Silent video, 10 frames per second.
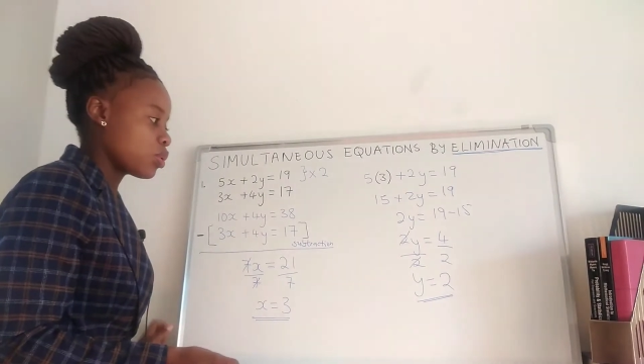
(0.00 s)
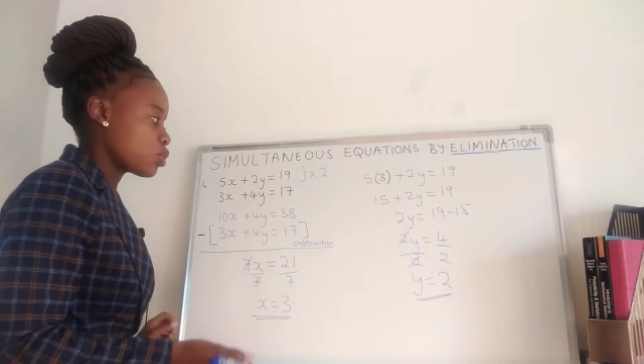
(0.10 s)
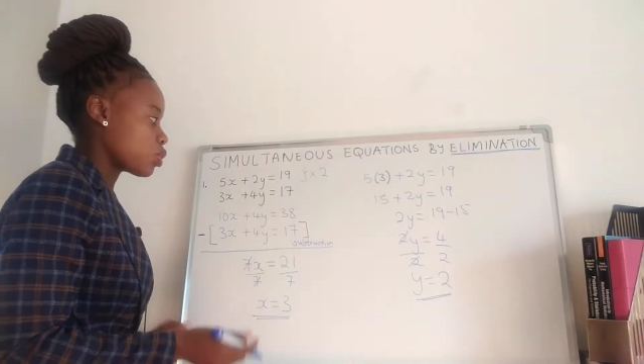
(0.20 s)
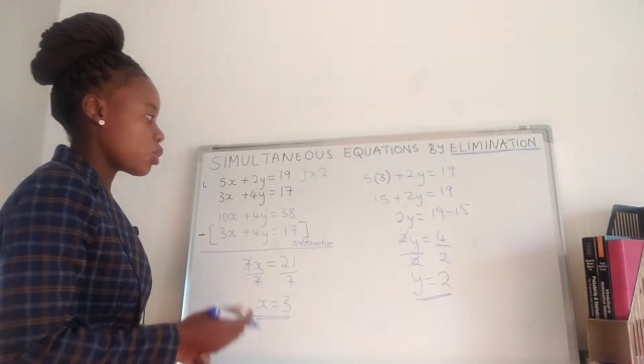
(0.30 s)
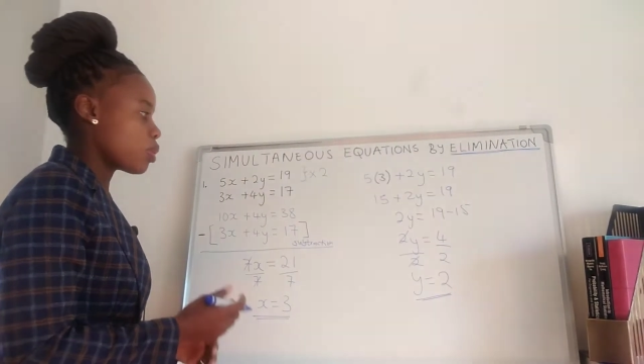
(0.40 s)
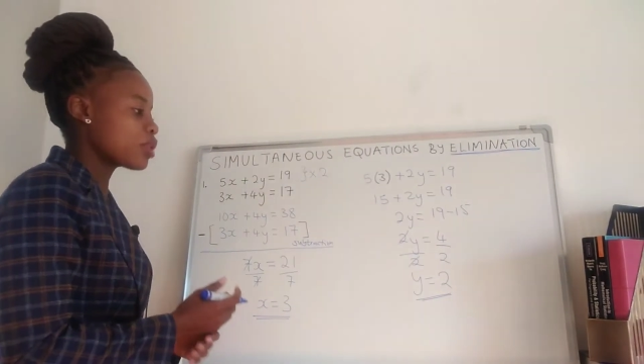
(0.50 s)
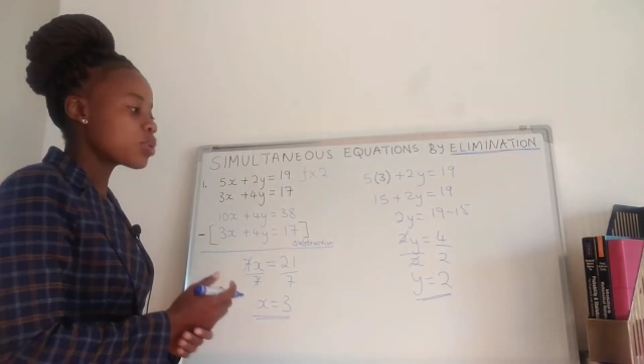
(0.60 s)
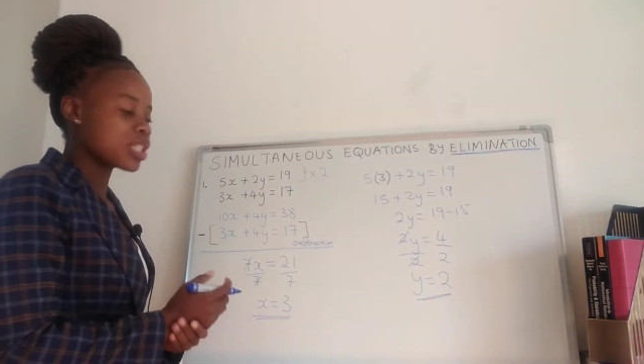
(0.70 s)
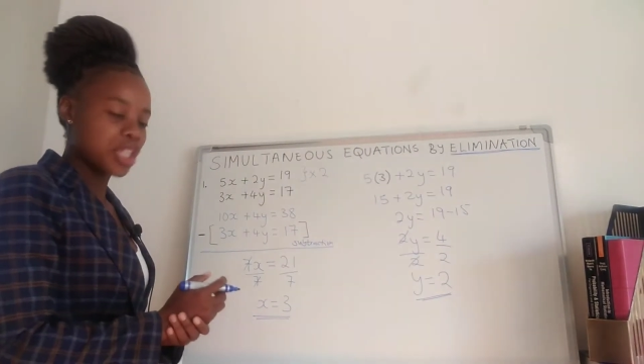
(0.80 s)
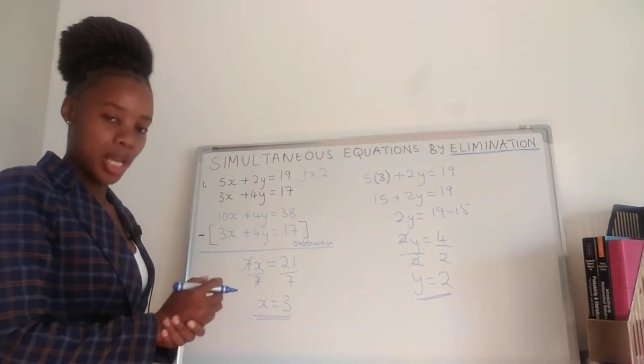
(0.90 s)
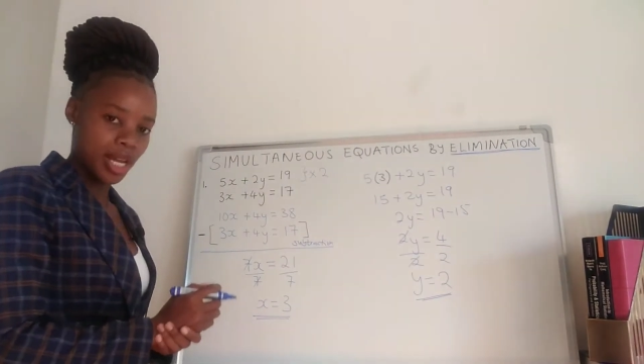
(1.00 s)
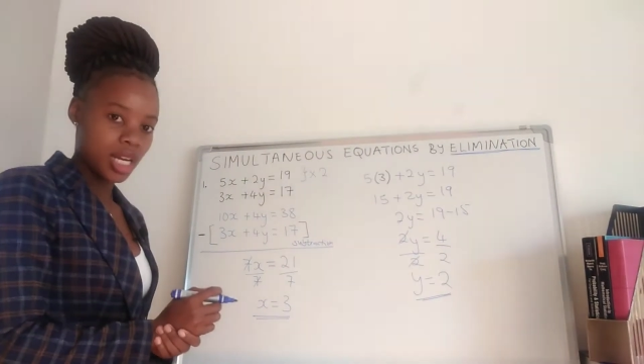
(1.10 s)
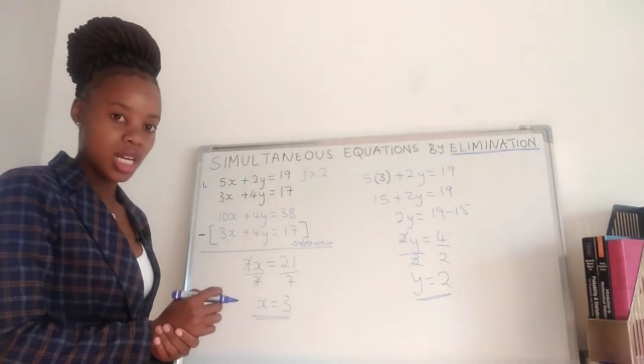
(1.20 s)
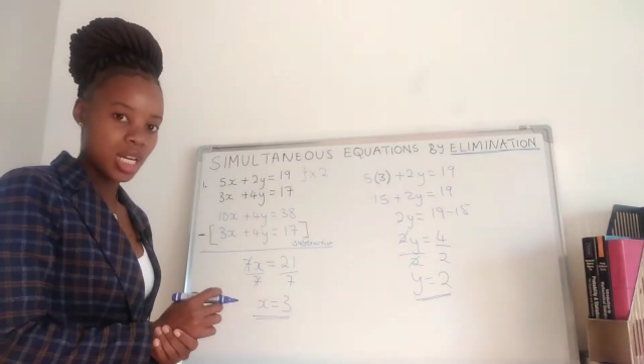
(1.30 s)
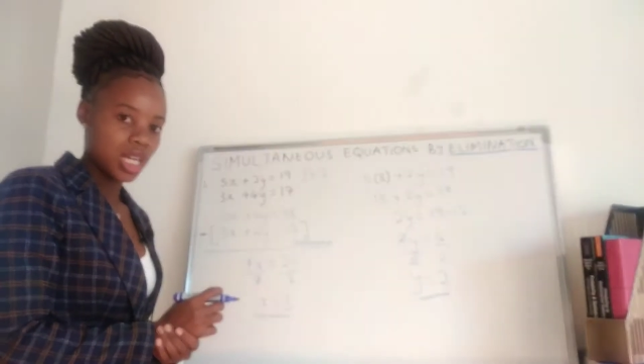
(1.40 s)
So we want to check
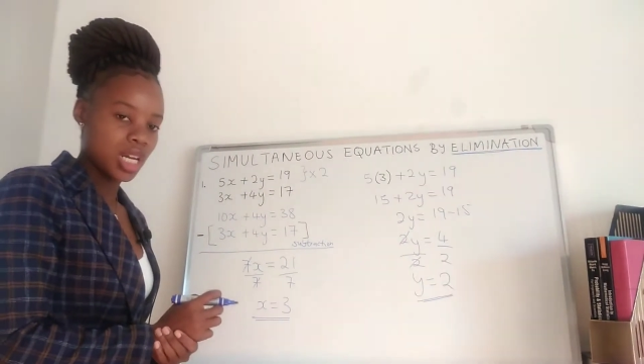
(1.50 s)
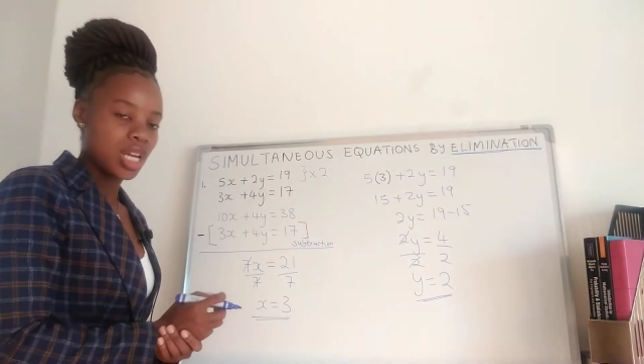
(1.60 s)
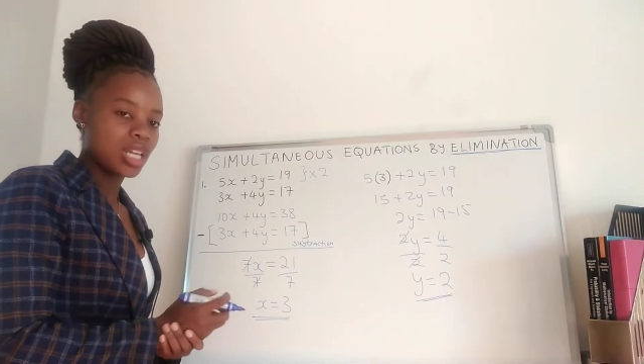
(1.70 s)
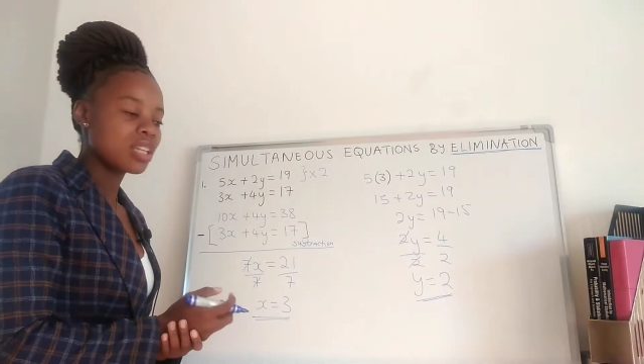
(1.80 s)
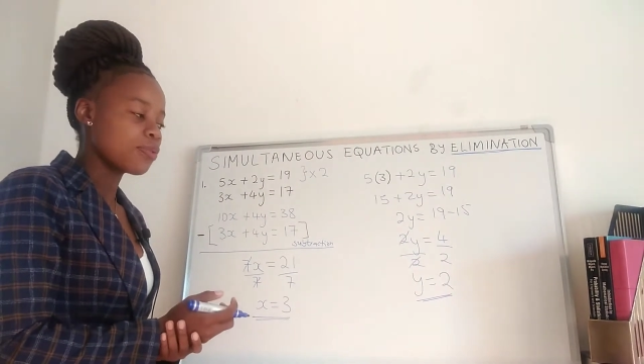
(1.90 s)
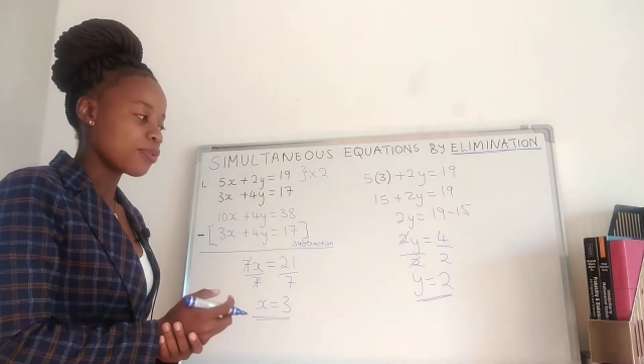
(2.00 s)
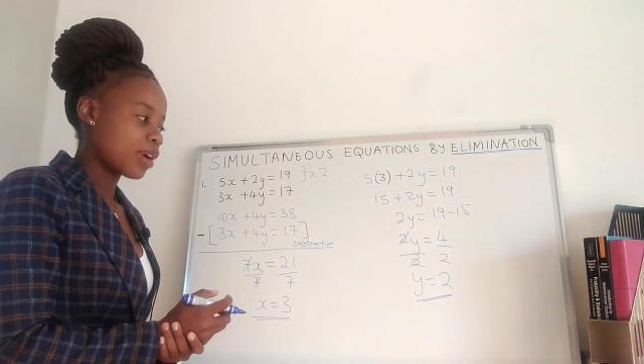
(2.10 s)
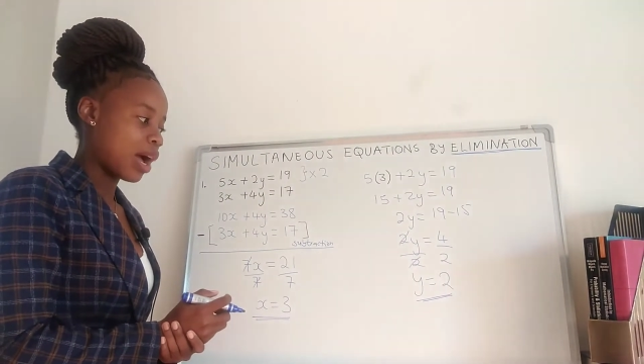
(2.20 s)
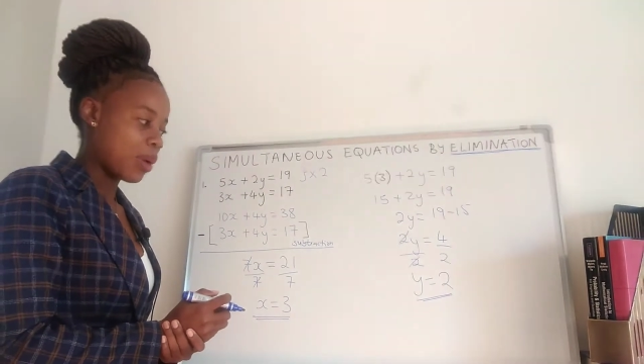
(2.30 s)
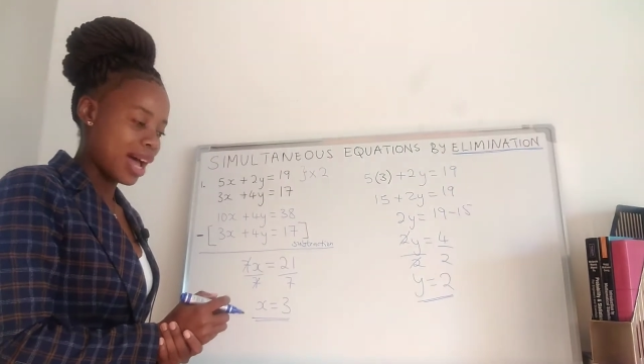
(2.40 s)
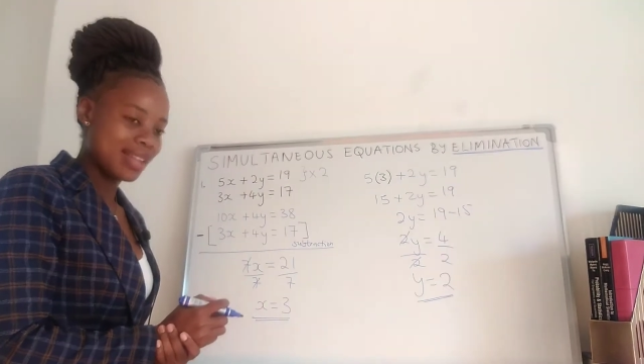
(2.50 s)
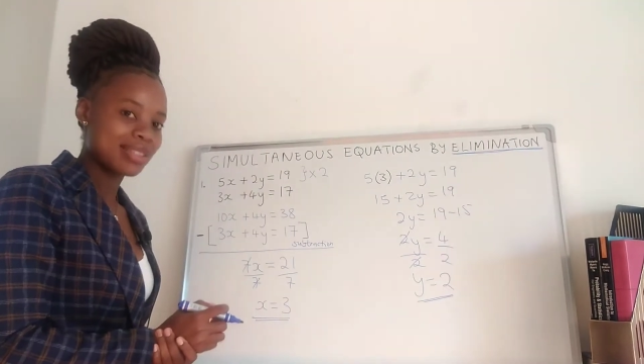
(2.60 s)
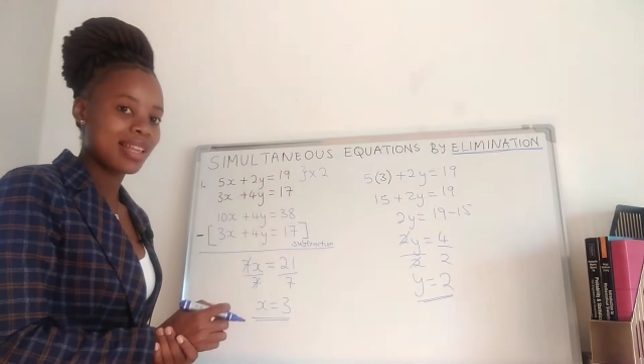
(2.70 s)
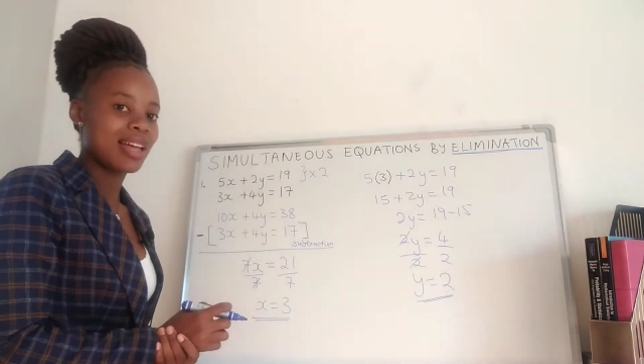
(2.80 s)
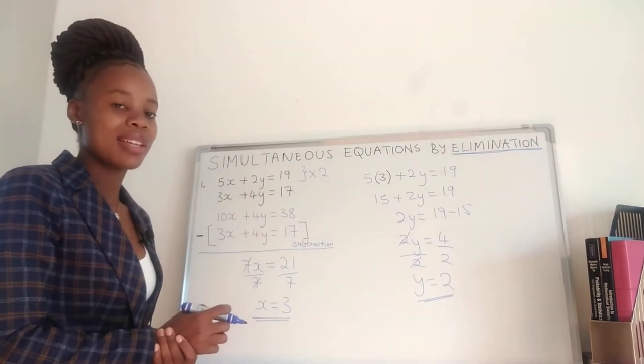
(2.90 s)
if our
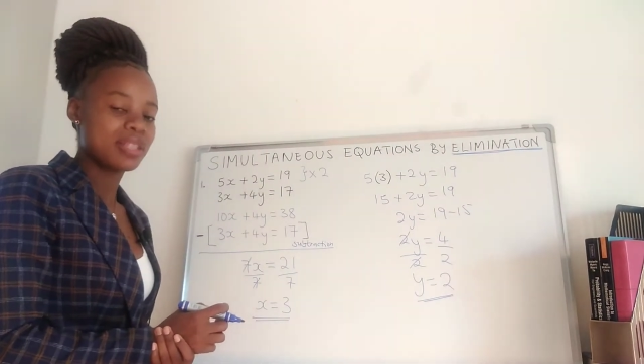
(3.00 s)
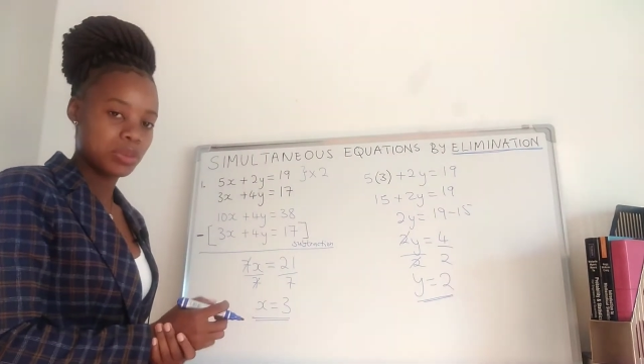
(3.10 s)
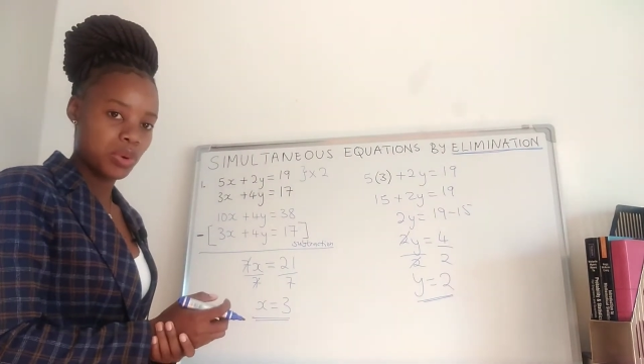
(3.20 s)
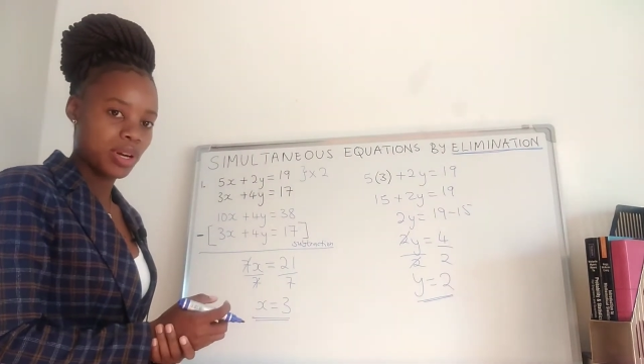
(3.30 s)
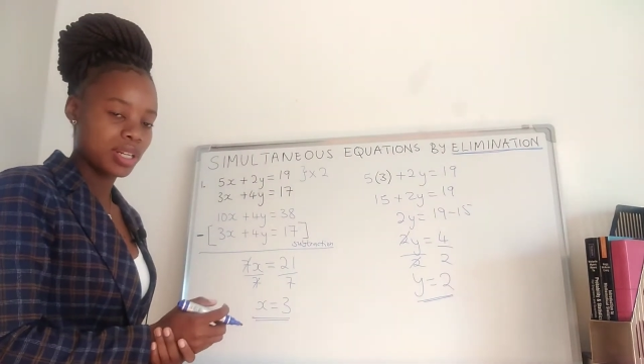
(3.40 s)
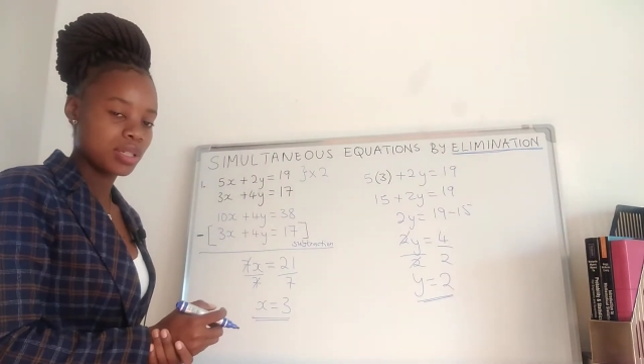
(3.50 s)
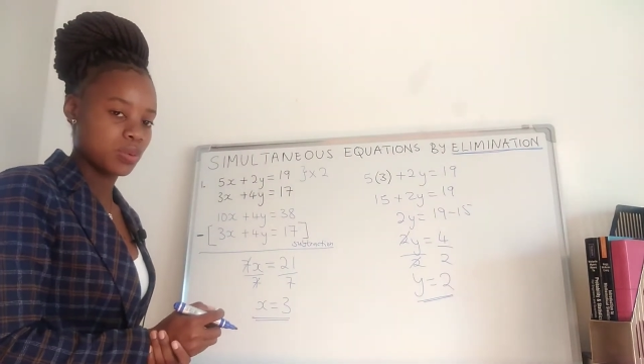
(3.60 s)
answer is correct.